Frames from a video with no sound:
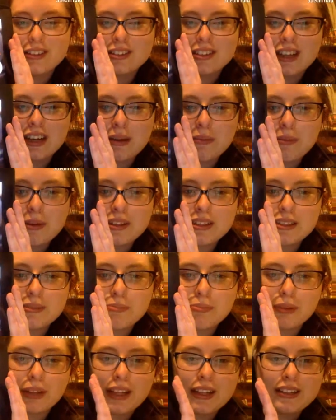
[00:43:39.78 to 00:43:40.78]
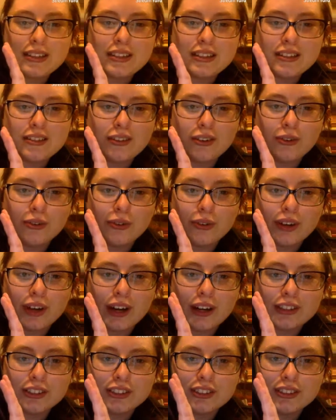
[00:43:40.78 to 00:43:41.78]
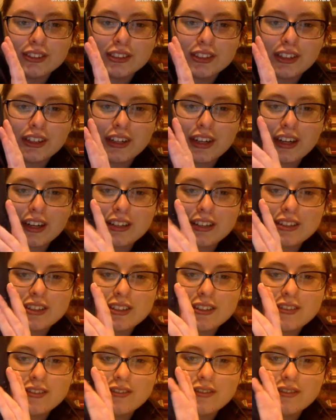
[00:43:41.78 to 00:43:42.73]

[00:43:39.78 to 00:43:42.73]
is going to be split. Oh gosh, sorry guys.